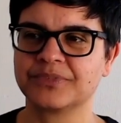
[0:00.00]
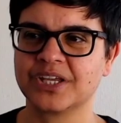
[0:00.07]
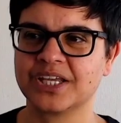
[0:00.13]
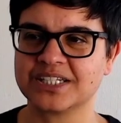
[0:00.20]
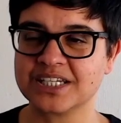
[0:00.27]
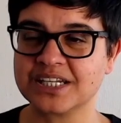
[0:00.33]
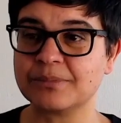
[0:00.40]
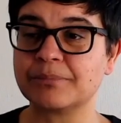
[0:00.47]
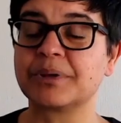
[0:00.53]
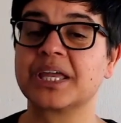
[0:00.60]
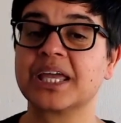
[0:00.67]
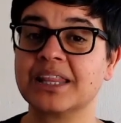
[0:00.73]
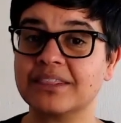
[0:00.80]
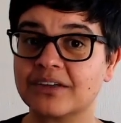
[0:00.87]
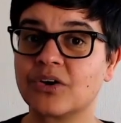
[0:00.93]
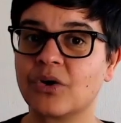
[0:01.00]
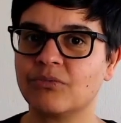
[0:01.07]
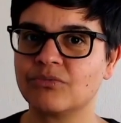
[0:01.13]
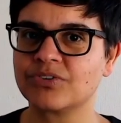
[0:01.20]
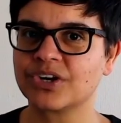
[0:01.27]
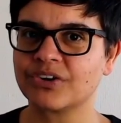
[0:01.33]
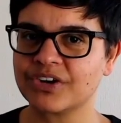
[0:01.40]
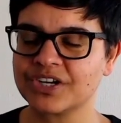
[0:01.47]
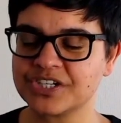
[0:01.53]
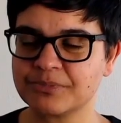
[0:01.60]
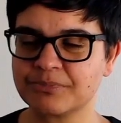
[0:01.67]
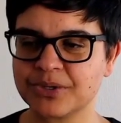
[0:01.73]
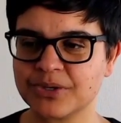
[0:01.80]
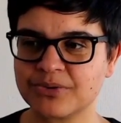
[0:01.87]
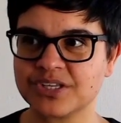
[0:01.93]
It didn't begin the
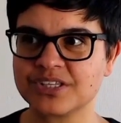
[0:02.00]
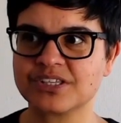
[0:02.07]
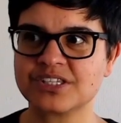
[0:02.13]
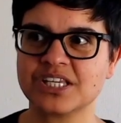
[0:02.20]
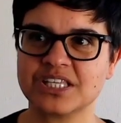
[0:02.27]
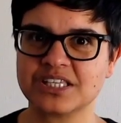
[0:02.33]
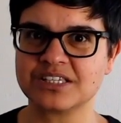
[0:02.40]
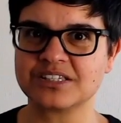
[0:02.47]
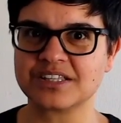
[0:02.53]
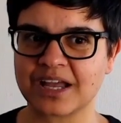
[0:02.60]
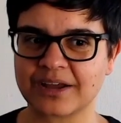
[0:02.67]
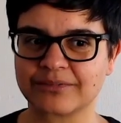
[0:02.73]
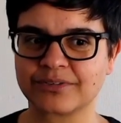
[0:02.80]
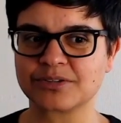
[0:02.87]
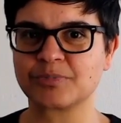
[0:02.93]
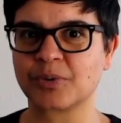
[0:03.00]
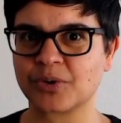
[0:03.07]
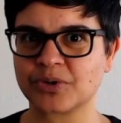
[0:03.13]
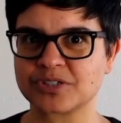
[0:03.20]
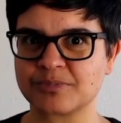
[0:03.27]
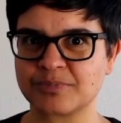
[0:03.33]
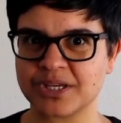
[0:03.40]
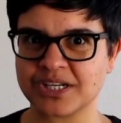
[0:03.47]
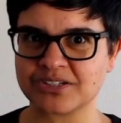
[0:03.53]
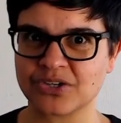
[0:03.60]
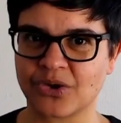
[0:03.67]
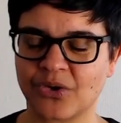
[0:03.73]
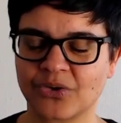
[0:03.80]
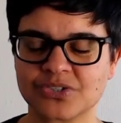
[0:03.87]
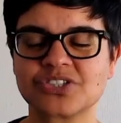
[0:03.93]
conflagration, but you can see these now, the sparks are being
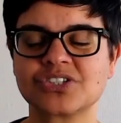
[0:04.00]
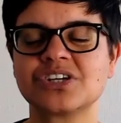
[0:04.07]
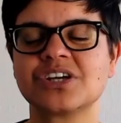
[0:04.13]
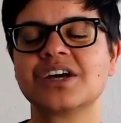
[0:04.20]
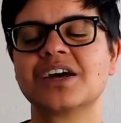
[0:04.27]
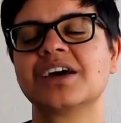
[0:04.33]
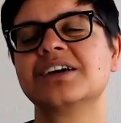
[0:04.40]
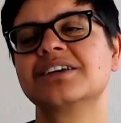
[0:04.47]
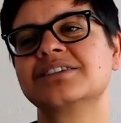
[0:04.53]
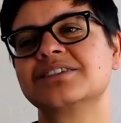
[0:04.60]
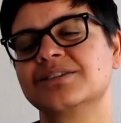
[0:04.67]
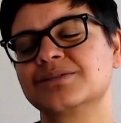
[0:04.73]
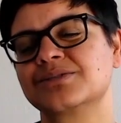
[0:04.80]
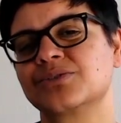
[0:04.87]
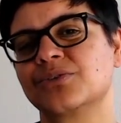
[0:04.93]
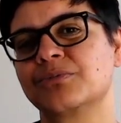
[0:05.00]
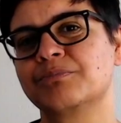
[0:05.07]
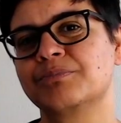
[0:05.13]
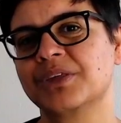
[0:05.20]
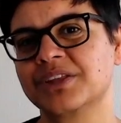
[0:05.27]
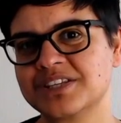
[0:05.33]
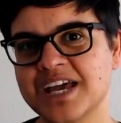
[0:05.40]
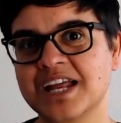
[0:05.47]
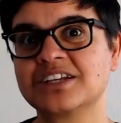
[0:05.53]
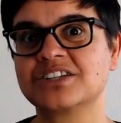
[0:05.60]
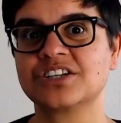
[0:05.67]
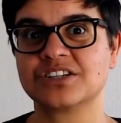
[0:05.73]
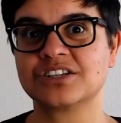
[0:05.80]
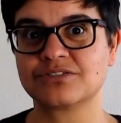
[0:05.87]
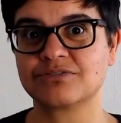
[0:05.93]
tossed, so it's sort of, the
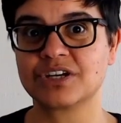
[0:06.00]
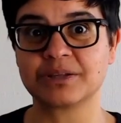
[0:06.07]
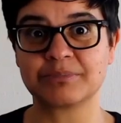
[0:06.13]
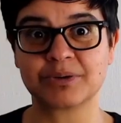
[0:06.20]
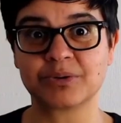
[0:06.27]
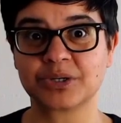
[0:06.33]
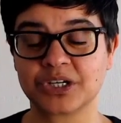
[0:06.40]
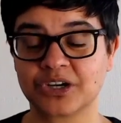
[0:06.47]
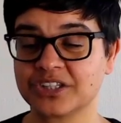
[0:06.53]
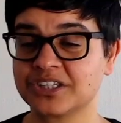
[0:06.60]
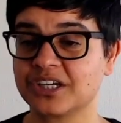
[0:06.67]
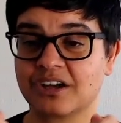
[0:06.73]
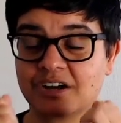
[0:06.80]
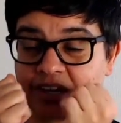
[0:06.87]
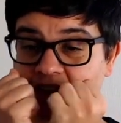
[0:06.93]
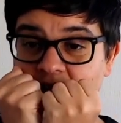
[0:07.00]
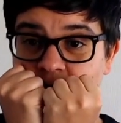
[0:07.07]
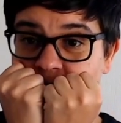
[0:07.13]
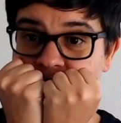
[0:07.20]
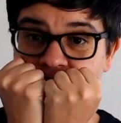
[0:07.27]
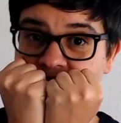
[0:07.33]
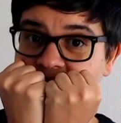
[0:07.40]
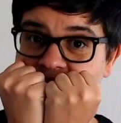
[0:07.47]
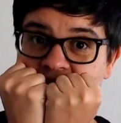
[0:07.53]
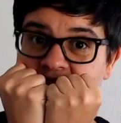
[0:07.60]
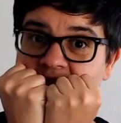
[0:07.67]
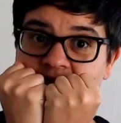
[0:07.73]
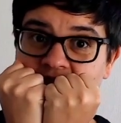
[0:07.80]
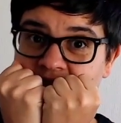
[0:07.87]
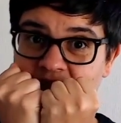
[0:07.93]
tension is really building. I was like
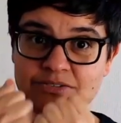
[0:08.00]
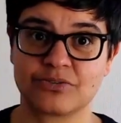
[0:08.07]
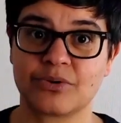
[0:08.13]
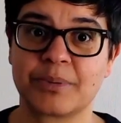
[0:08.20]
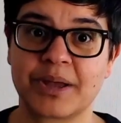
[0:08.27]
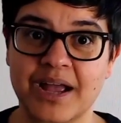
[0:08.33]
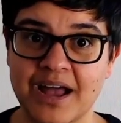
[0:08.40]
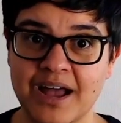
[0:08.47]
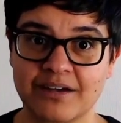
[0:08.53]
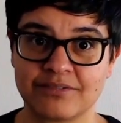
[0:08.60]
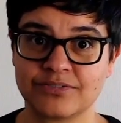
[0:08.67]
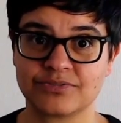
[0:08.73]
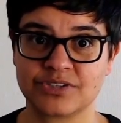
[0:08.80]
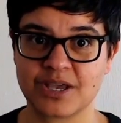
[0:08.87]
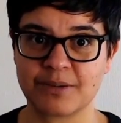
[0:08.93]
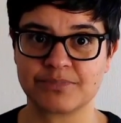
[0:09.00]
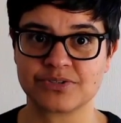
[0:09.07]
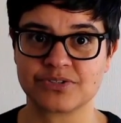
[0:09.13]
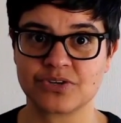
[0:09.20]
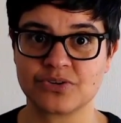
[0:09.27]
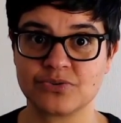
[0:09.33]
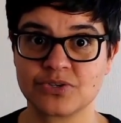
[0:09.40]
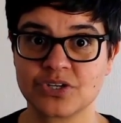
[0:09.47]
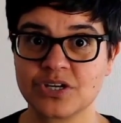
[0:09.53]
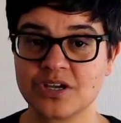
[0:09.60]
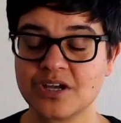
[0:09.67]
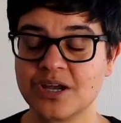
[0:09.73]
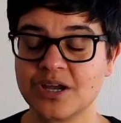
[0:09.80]
sat like this for about half of the episode.